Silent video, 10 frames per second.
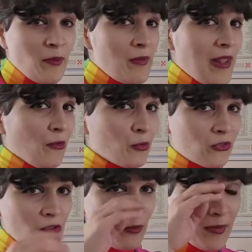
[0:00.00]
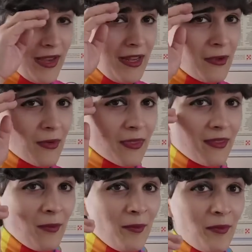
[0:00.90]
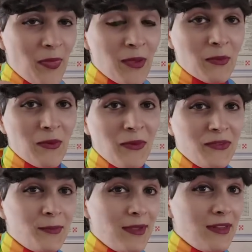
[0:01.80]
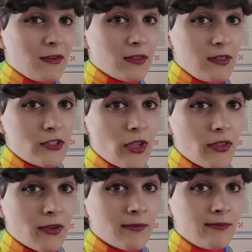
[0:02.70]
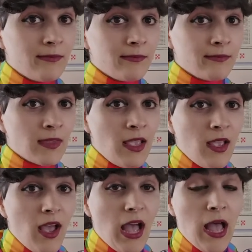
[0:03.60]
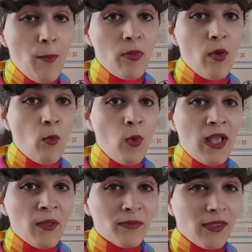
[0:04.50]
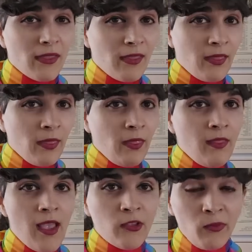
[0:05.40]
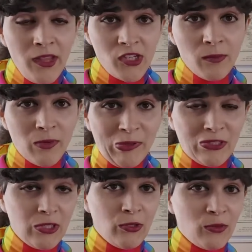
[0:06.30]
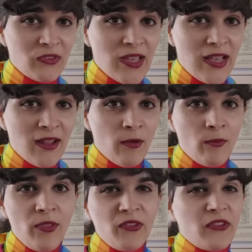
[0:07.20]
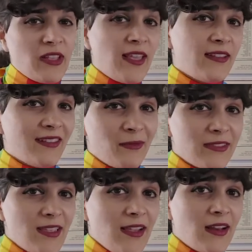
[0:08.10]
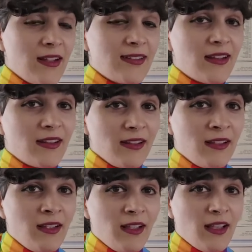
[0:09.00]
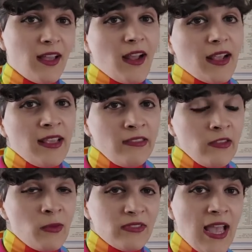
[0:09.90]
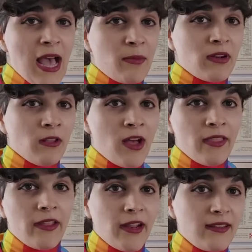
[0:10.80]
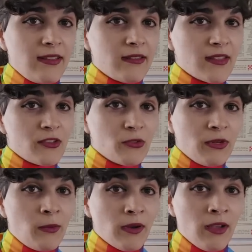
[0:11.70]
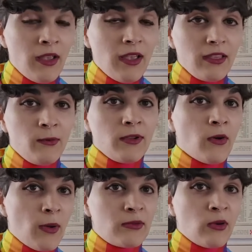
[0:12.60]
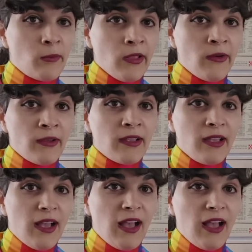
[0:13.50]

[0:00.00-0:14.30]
the males were still mating with them, but they were also mating with each other. Well, explanation number 2 was that this is a case of mistaken identity. I guess this must have happened a lot in the 19th century, where you would go up to a bloke,